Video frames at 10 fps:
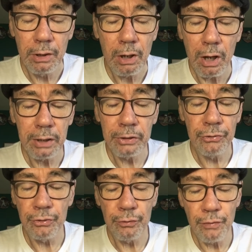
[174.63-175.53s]

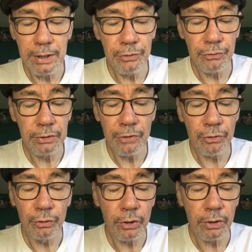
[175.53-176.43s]
August's face
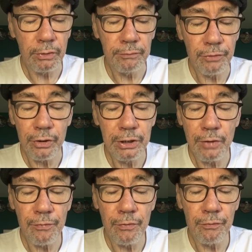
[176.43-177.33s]
doesn't look very
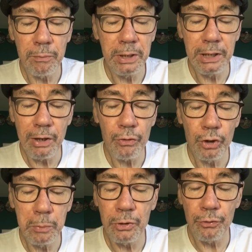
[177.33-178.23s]
different from any other
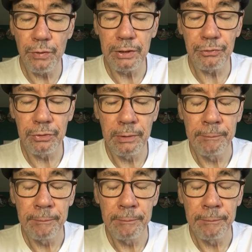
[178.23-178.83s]
human's face.